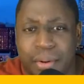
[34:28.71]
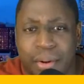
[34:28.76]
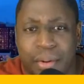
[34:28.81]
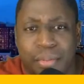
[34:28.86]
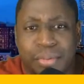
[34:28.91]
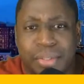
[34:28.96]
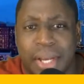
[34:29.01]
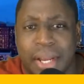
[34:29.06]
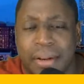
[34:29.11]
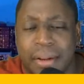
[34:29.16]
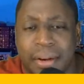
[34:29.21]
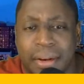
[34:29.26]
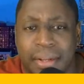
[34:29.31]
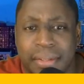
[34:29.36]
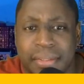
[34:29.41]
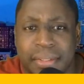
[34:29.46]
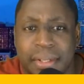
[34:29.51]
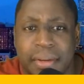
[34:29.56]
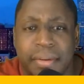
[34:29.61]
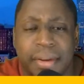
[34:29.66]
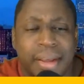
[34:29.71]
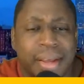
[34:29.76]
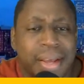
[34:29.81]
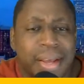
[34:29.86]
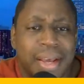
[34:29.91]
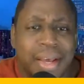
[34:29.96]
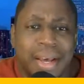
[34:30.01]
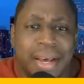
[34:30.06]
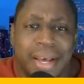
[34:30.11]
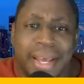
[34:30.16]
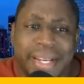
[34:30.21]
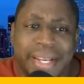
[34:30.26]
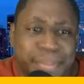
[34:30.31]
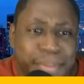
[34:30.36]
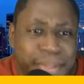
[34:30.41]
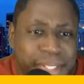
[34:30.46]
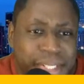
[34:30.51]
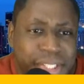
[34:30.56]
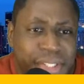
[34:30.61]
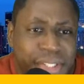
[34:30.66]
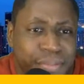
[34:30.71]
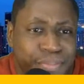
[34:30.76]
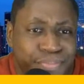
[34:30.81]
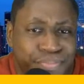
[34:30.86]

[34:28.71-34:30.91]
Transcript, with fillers: I don't drive none of that stuff. Uh, Expedition.